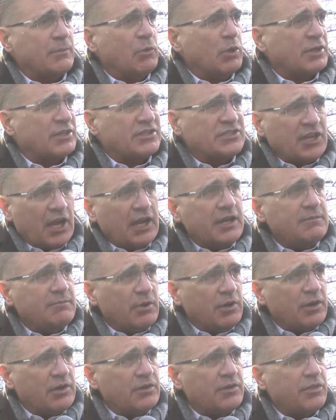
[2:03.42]
somewhat a
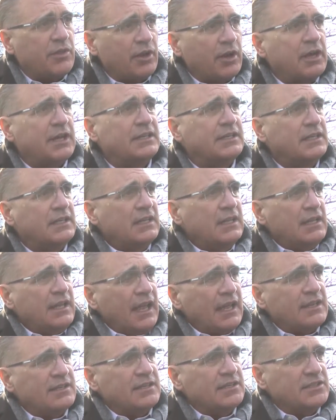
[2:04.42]
sidebar thought.
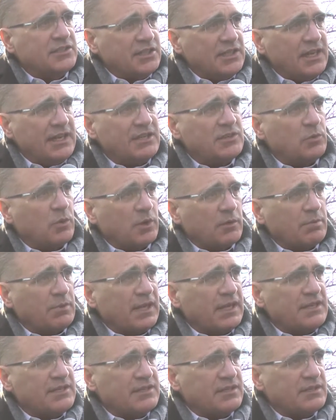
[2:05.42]
And in today's
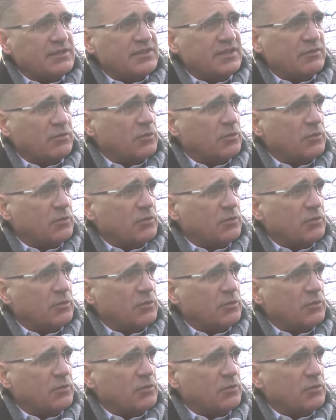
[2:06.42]
workplaces,